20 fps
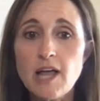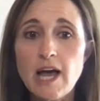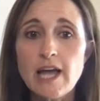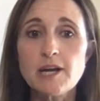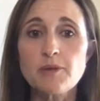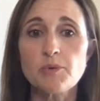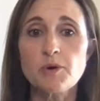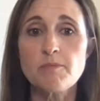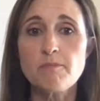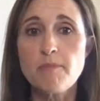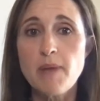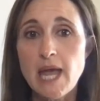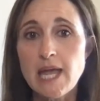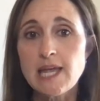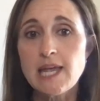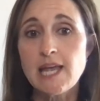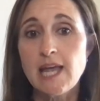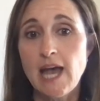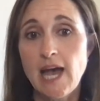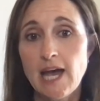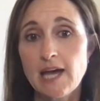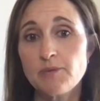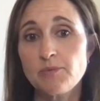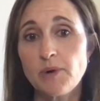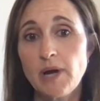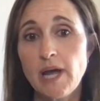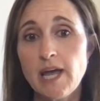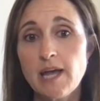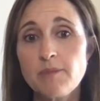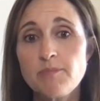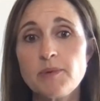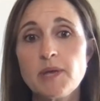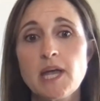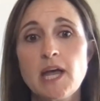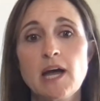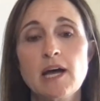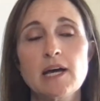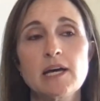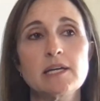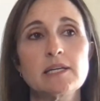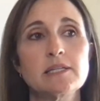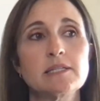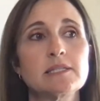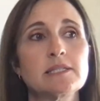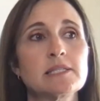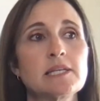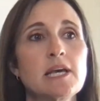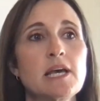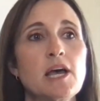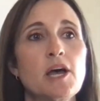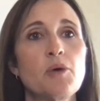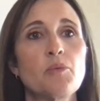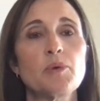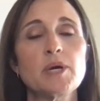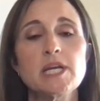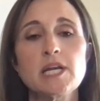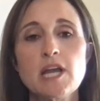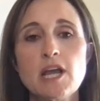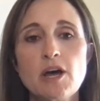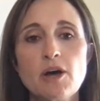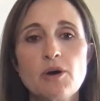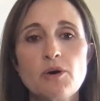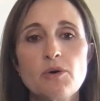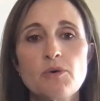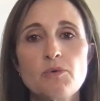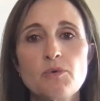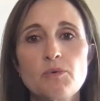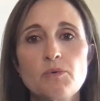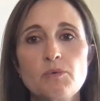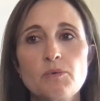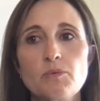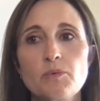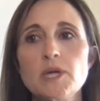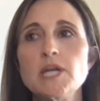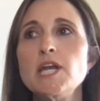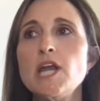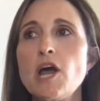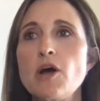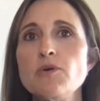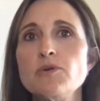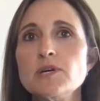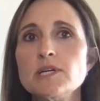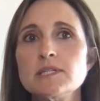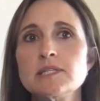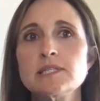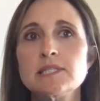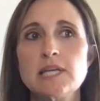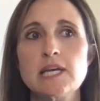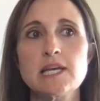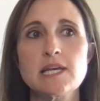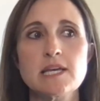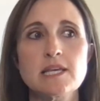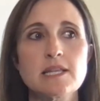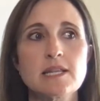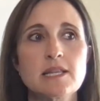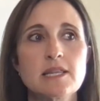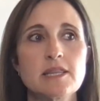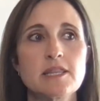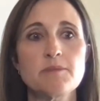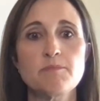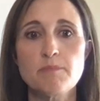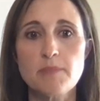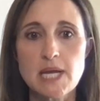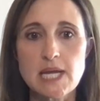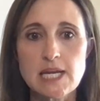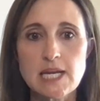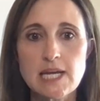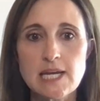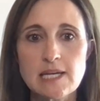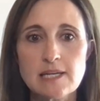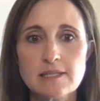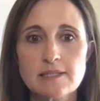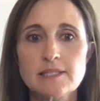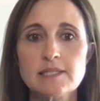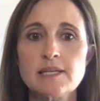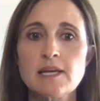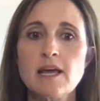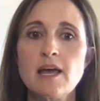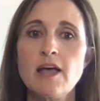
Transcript: like we're making headway because we notice in the meetings,